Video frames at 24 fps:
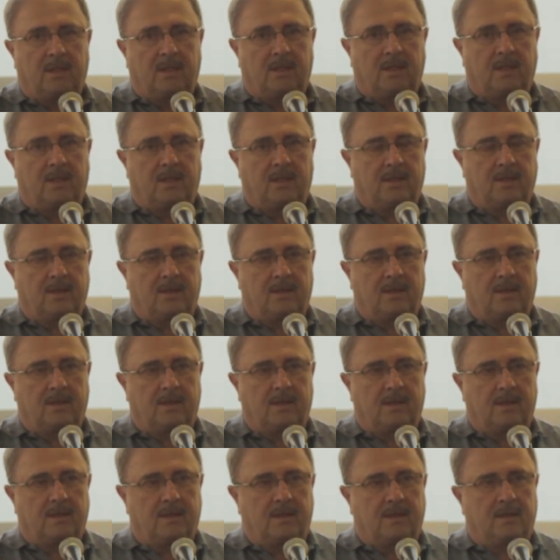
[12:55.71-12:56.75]
and
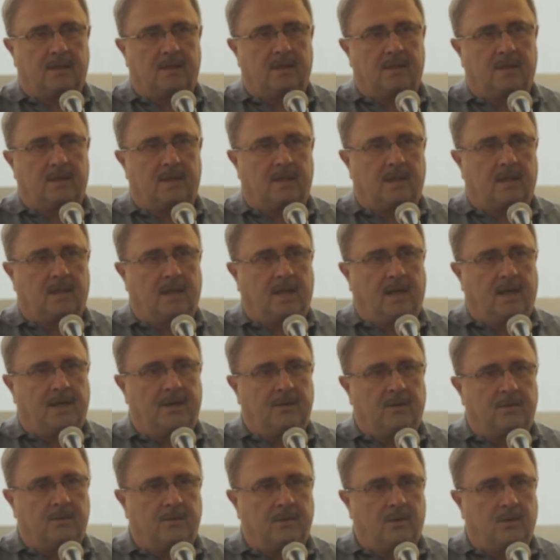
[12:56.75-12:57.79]
I
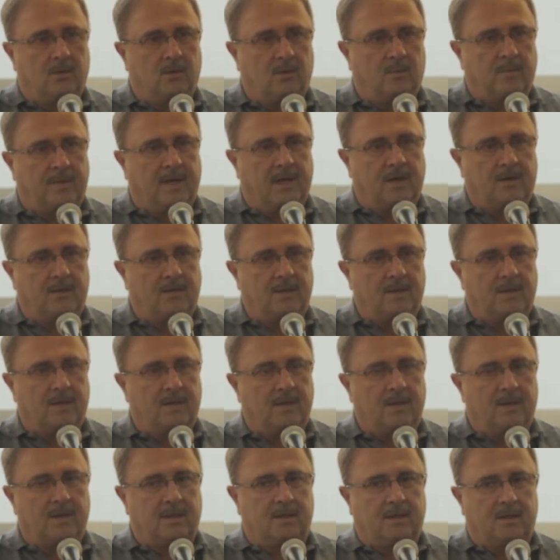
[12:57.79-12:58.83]
don't know about
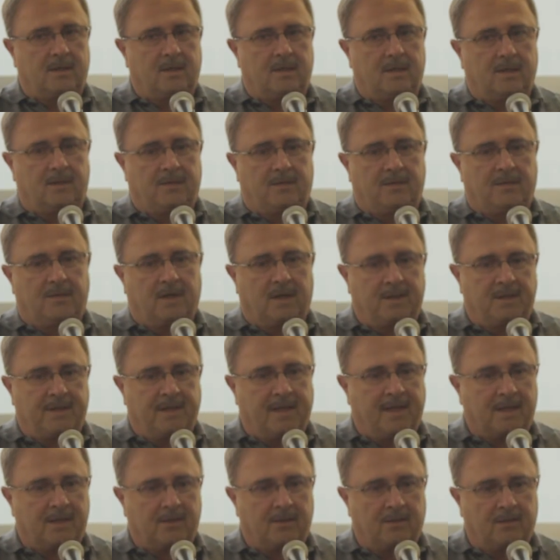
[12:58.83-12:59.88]

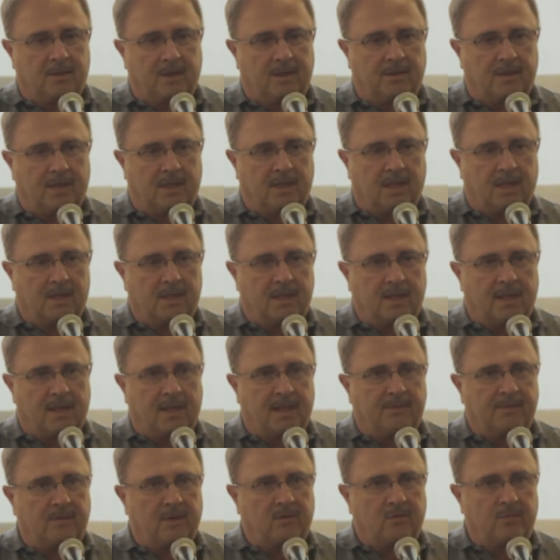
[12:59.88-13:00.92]
ADECA or anything like that.
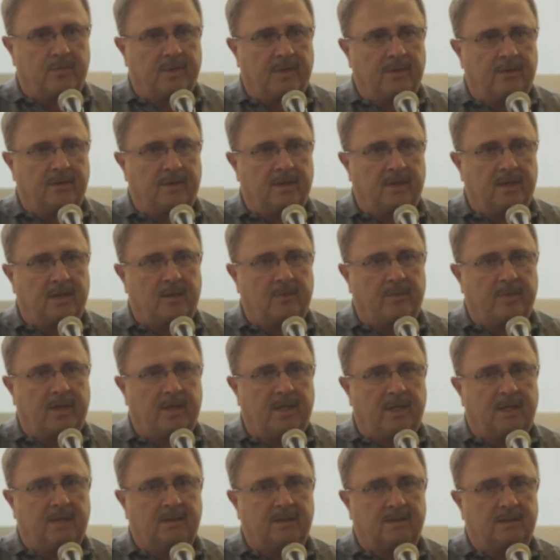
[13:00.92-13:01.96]
I've never been to any of the
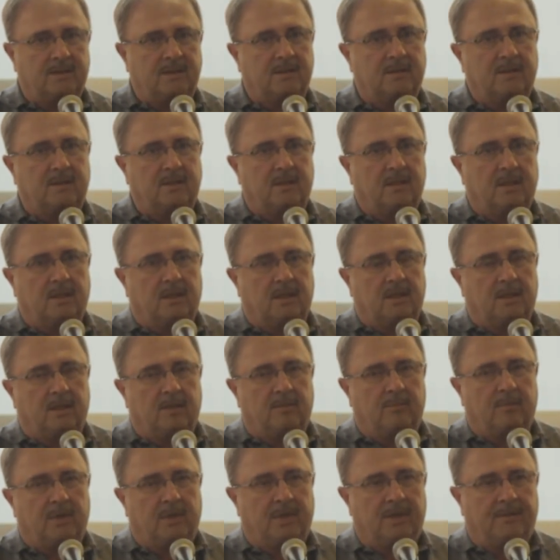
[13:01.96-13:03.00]
meetings,
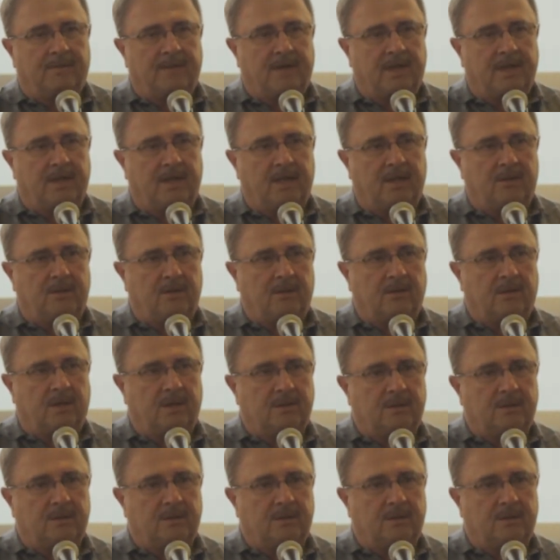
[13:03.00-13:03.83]
but if I need to, I